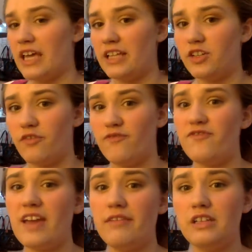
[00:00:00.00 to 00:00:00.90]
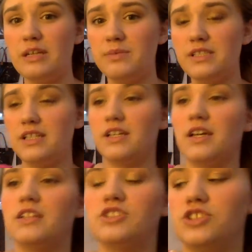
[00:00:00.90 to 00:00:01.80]
get your favorite lipstick,
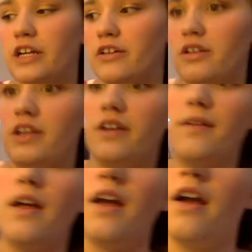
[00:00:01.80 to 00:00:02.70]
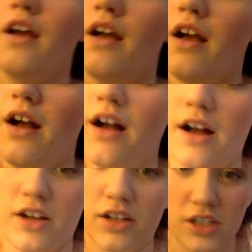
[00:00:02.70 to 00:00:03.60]
generally a
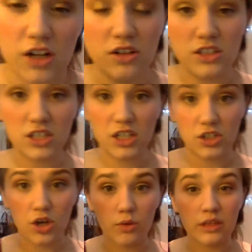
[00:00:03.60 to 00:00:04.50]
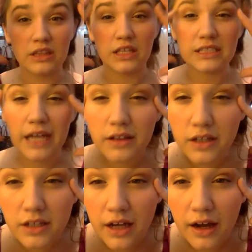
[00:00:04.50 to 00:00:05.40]
good color that's going to go with this eye
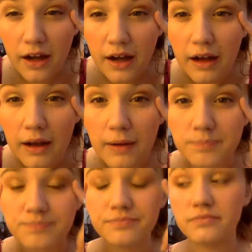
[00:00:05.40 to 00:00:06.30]
look. I